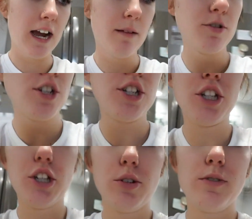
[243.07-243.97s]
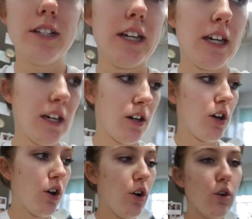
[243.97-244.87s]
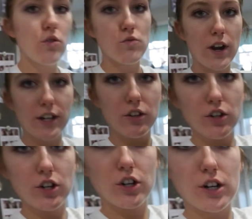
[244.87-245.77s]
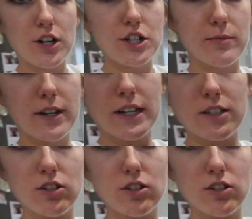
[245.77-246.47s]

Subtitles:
I'm just using regular Jimmy Dean